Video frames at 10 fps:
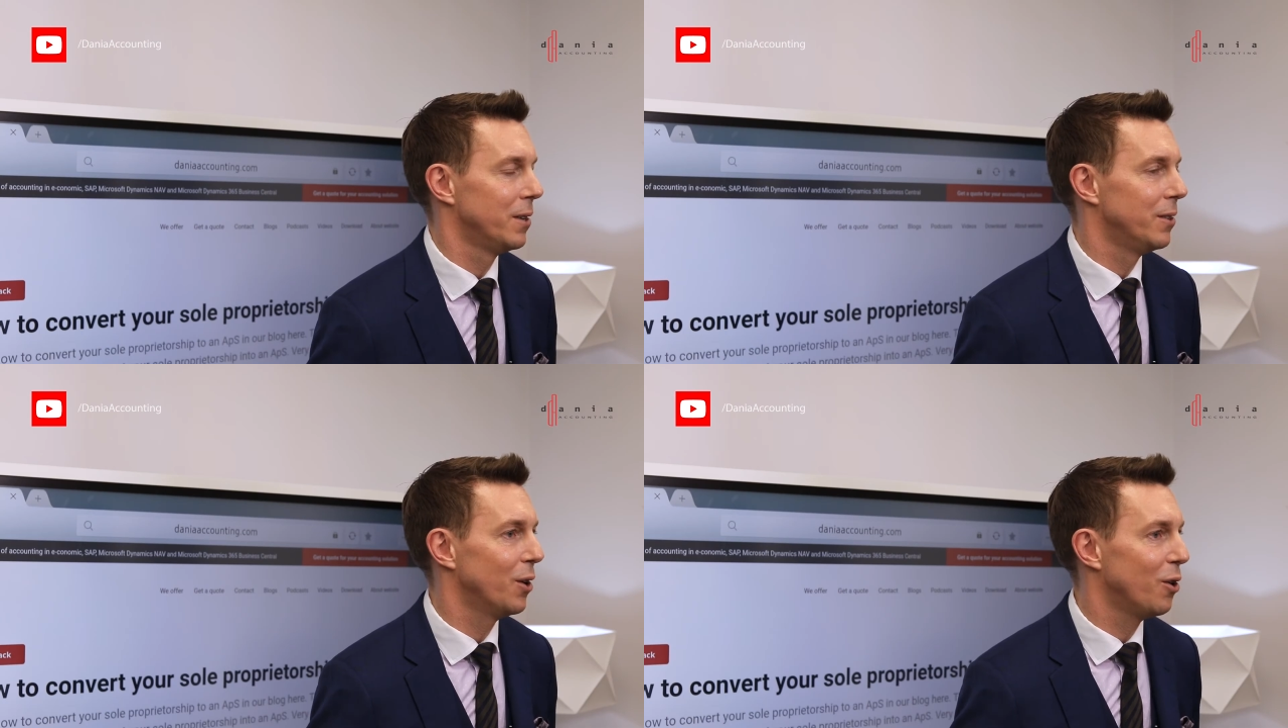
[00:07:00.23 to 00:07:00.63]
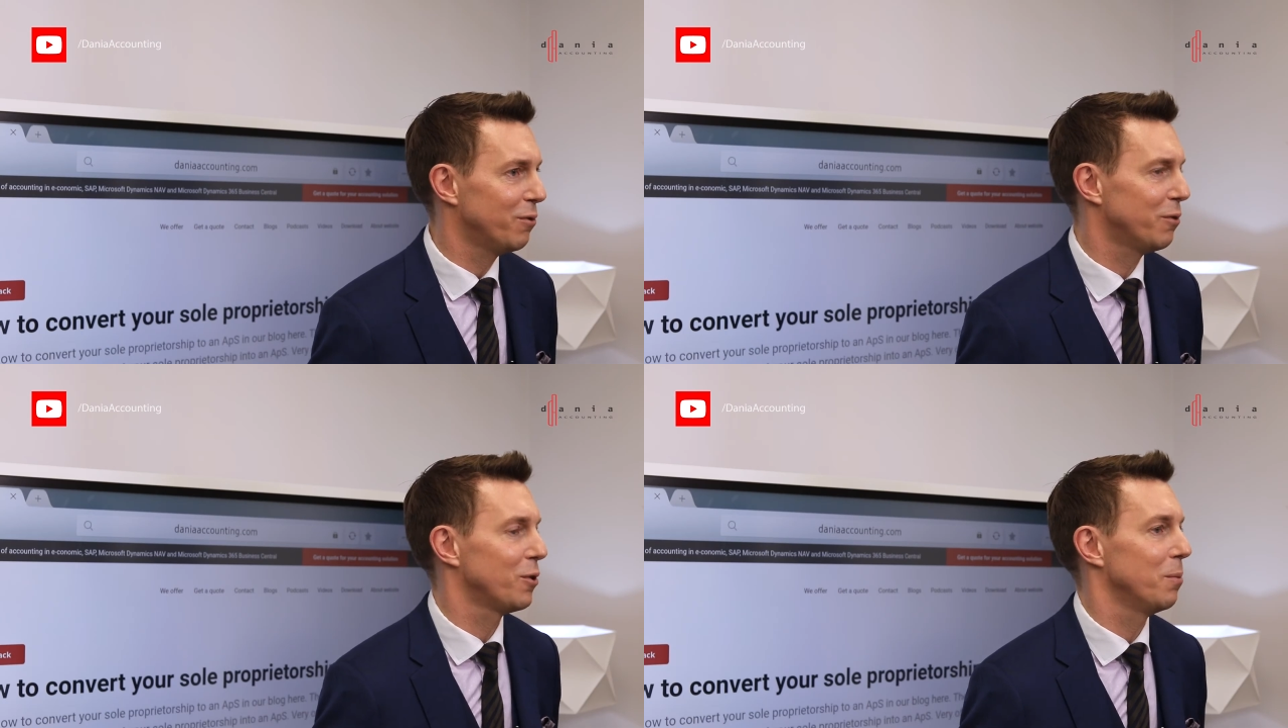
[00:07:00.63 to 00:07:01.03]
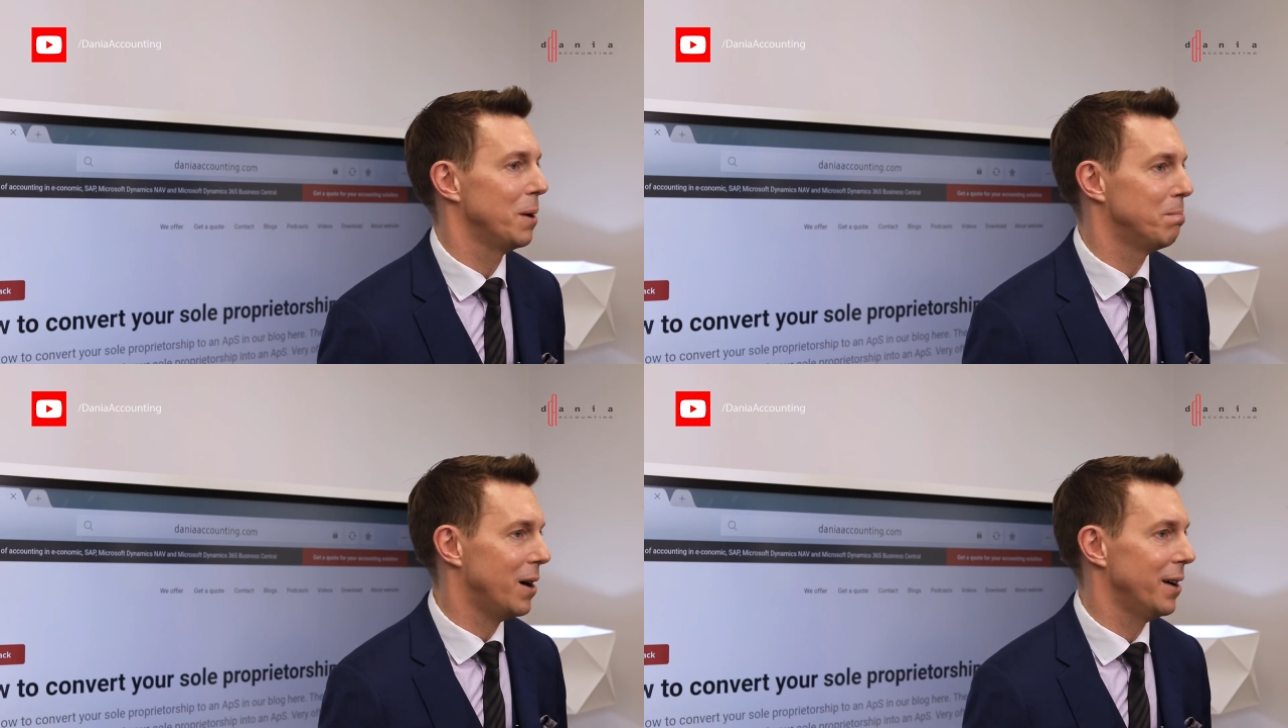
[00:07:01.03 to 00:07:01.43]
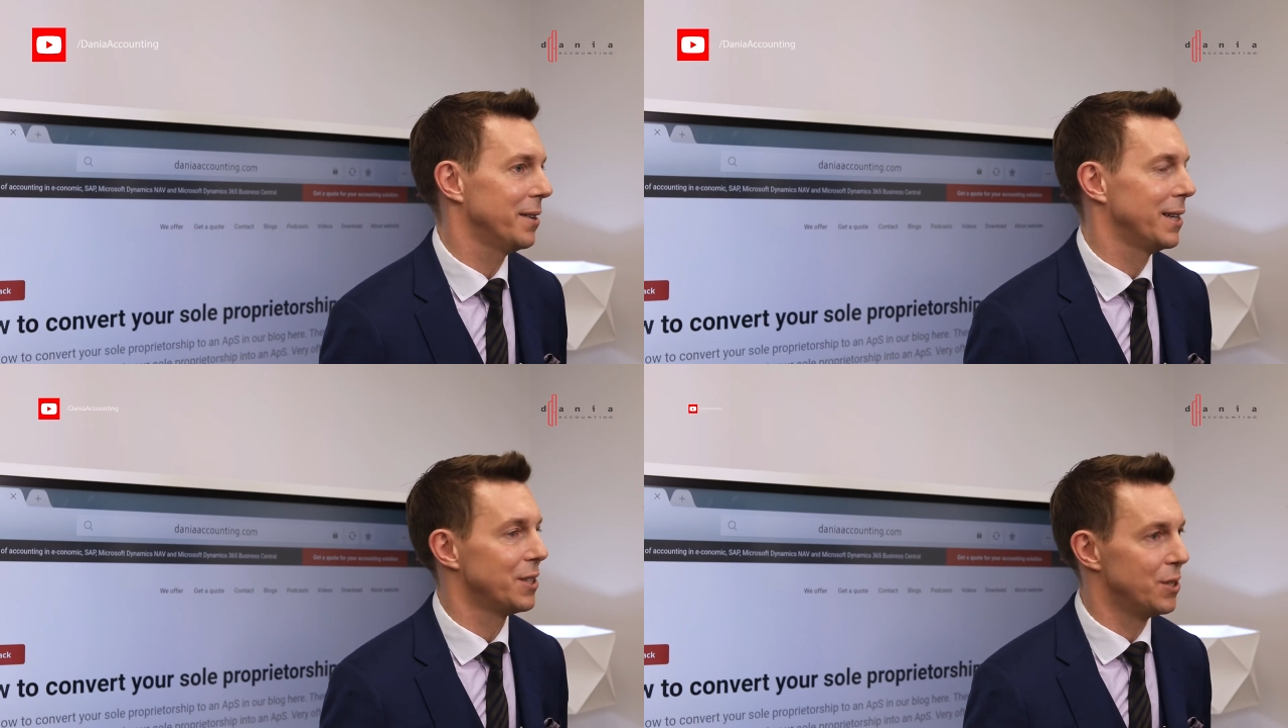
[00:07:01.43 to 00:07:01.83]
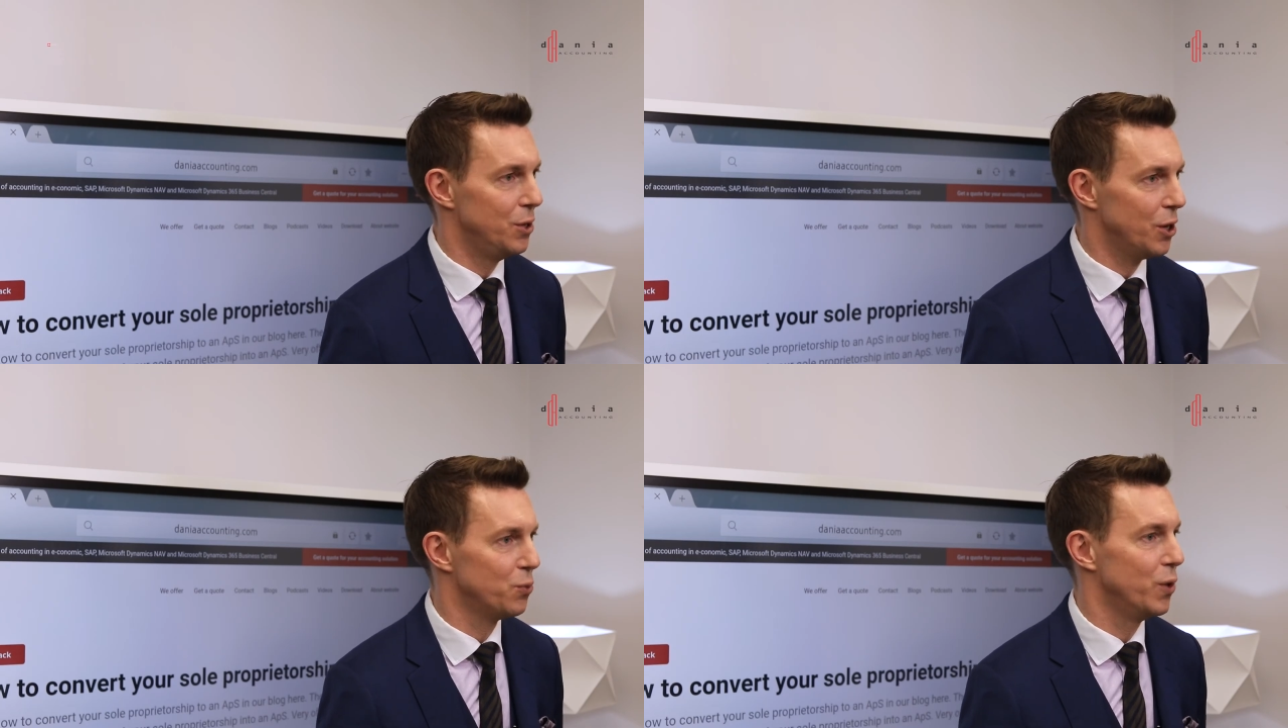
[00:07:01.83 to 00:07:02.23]
The offer from a buyer that's
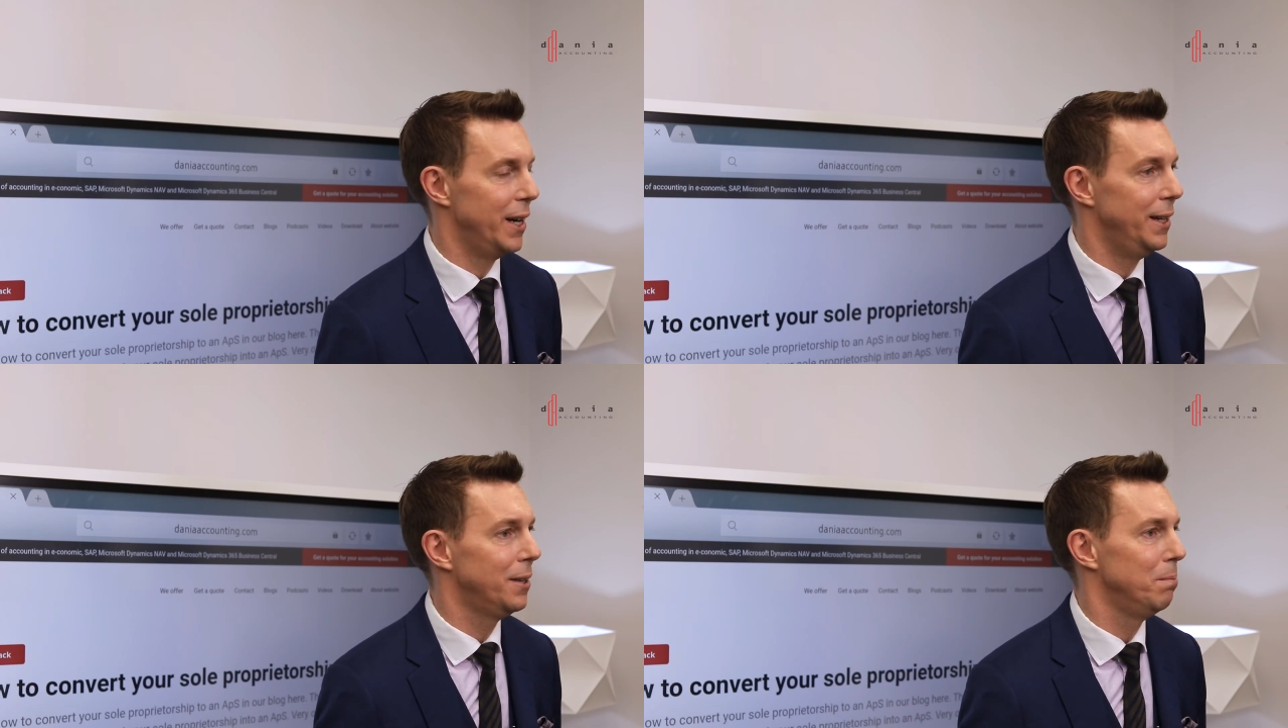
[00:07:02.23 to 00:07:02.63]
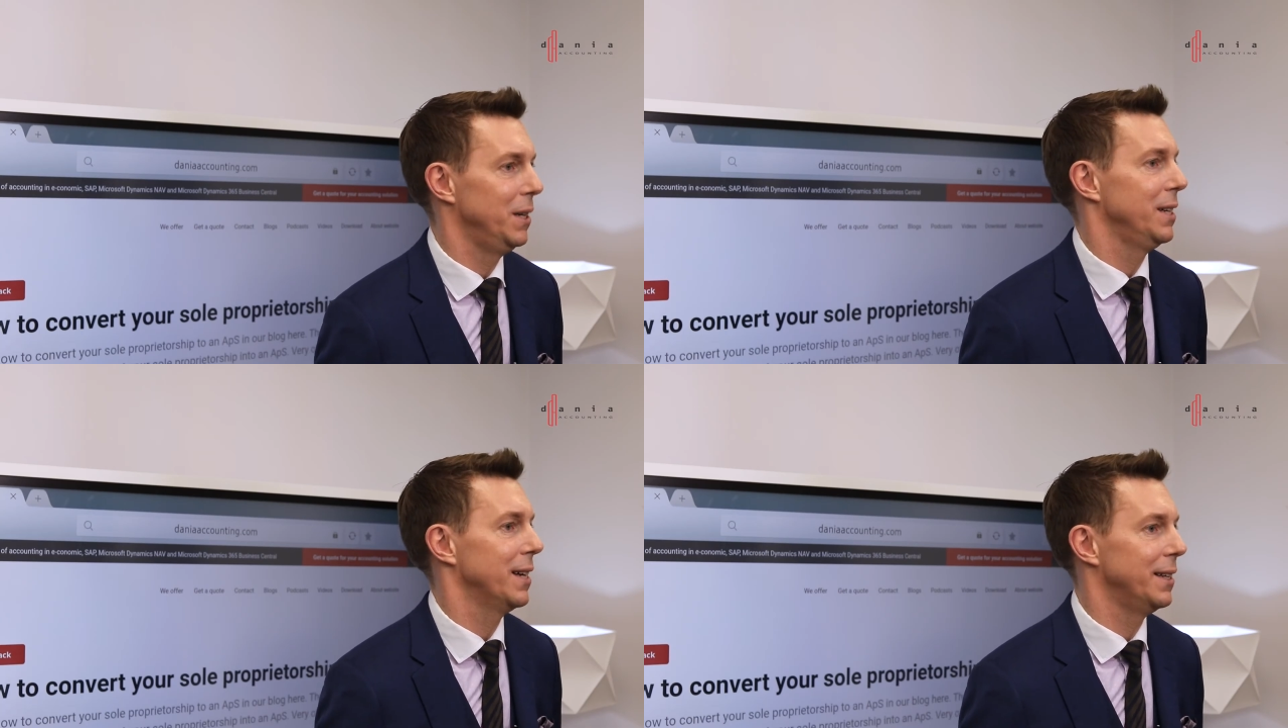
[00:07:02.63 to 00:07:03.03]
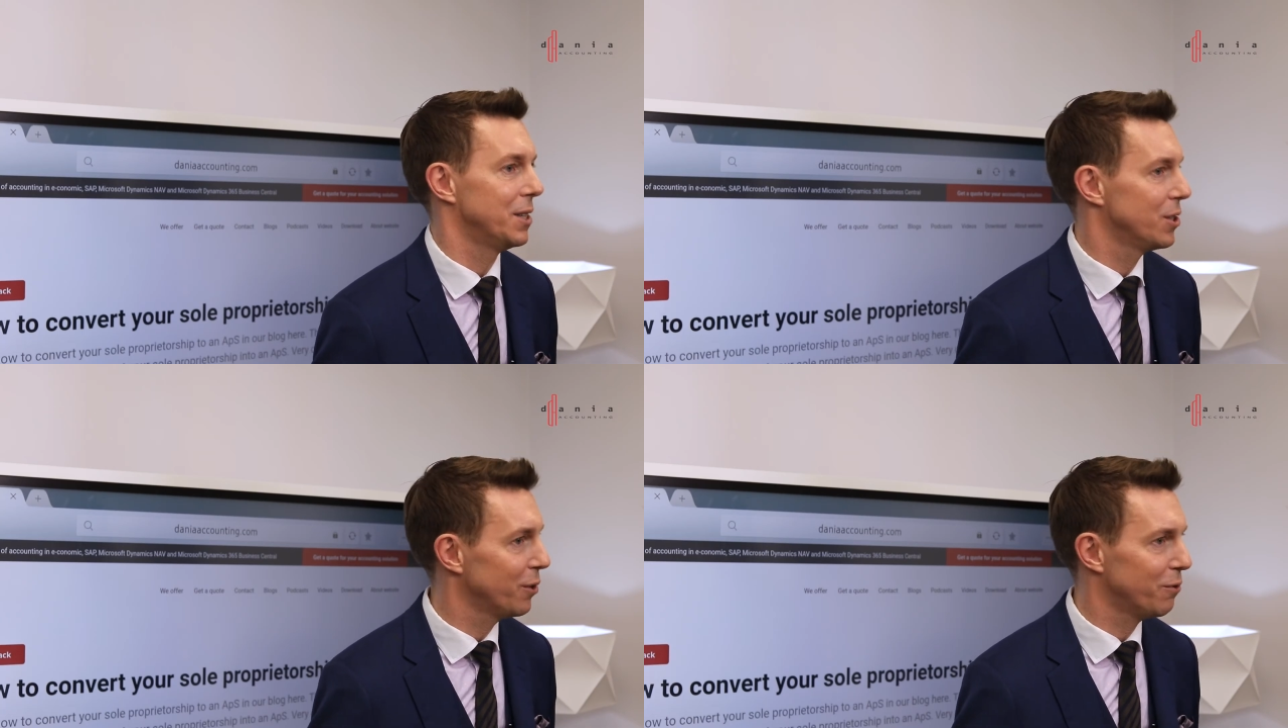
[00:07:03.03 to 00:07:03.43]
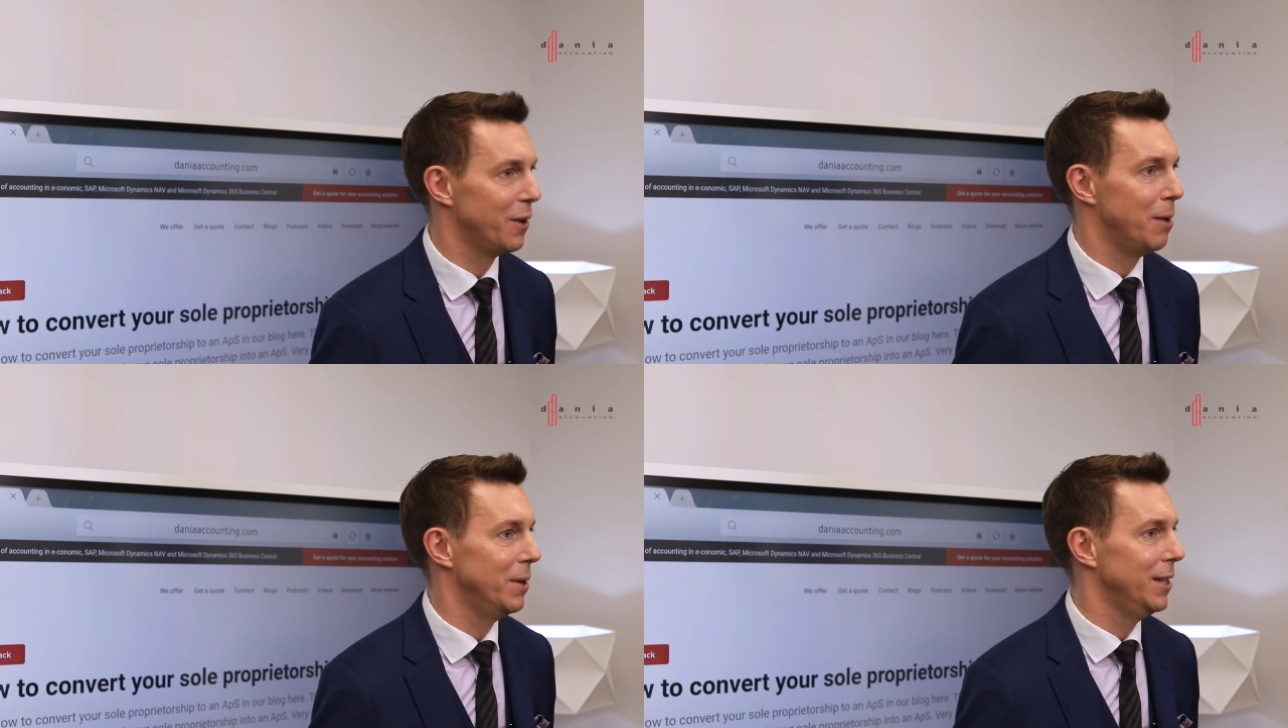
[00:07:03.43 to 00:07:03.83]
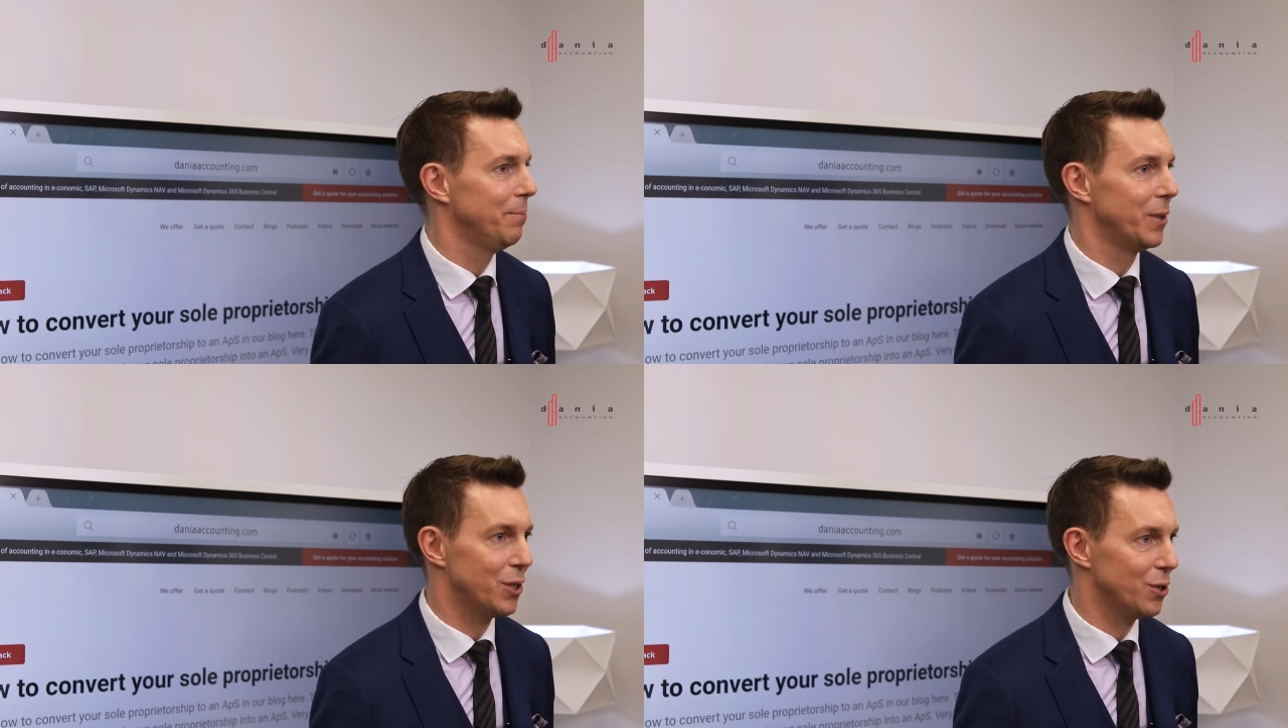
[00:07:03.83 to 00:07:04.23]
not related, meaning that it's not family,
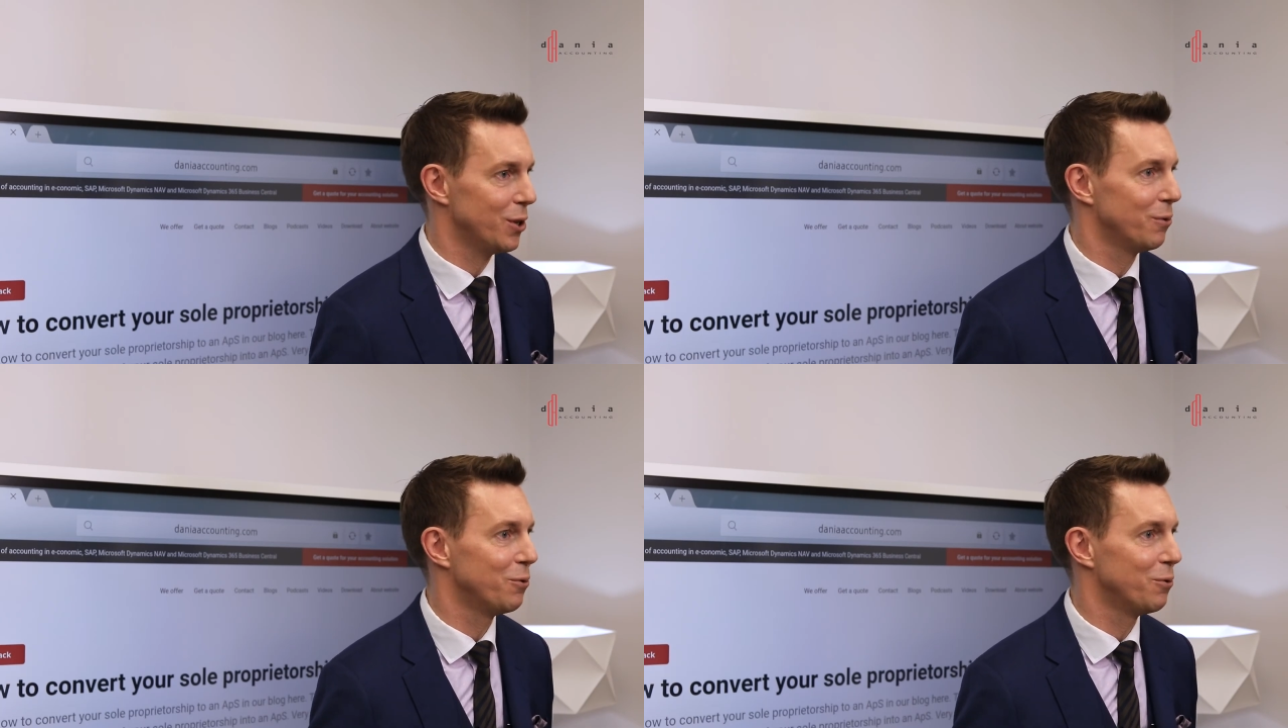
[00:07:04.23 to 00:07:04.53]
it's not a